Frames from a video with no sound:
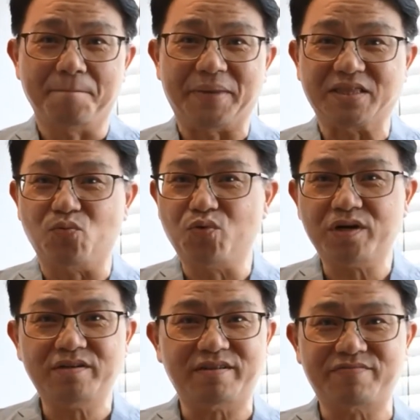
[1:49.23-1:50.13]
by the
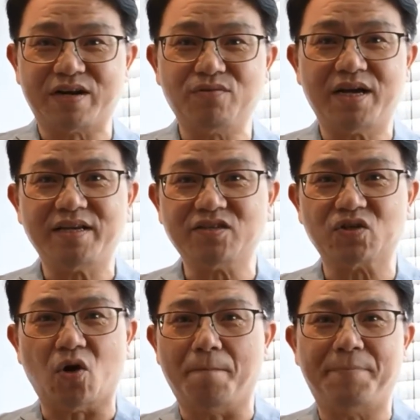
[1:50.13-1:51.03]
world around
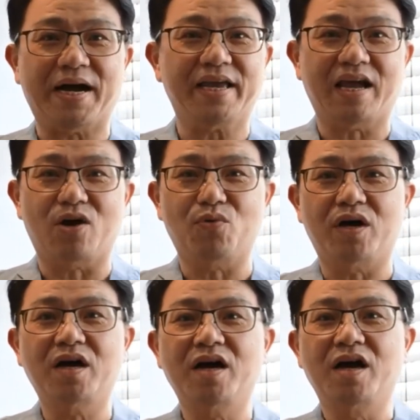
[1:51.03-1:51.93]
us or by
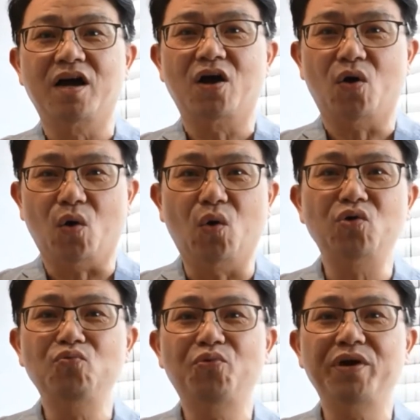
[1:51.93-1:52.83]
our
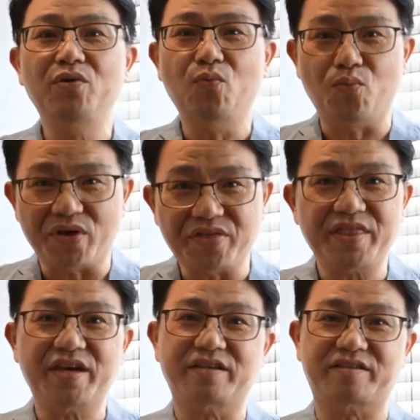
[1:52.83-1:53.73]
own will
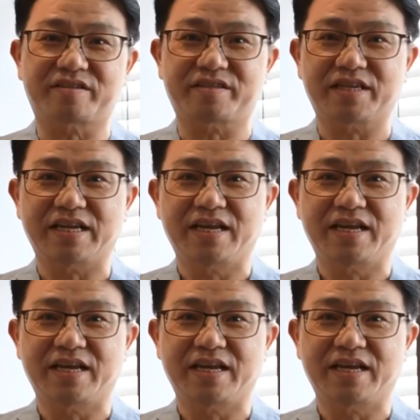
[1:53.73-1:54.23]
within us.